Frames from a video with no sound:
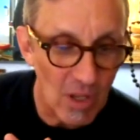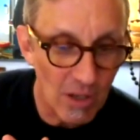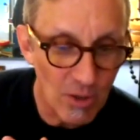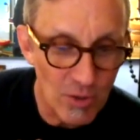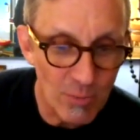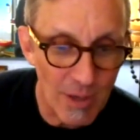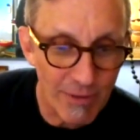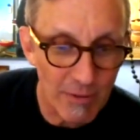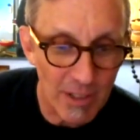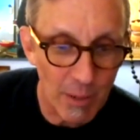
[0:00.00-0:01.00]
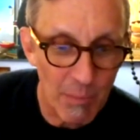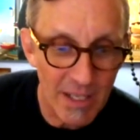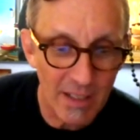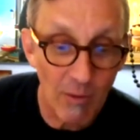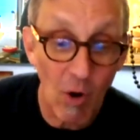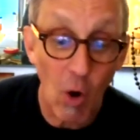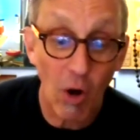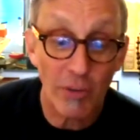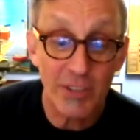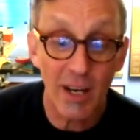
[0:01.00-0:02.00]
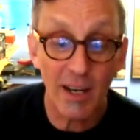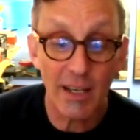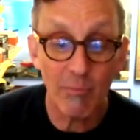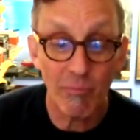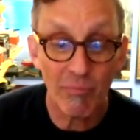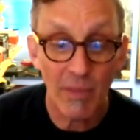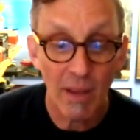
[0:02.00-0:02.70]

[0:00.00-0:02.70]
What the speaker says: Who's my favorite comedian of all time?